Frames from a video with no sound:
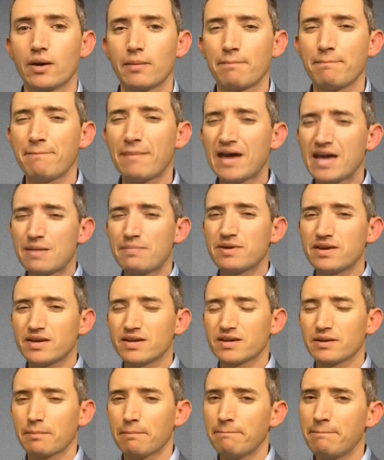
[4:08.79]

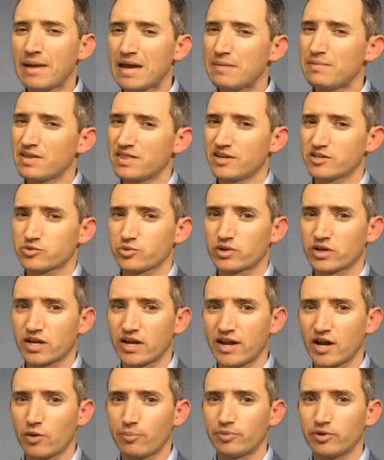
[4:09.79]
maybe maybe this one
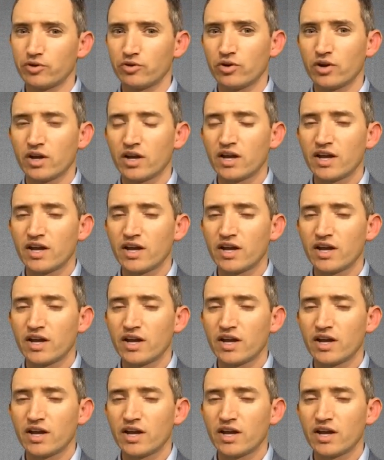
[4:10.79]
could help you.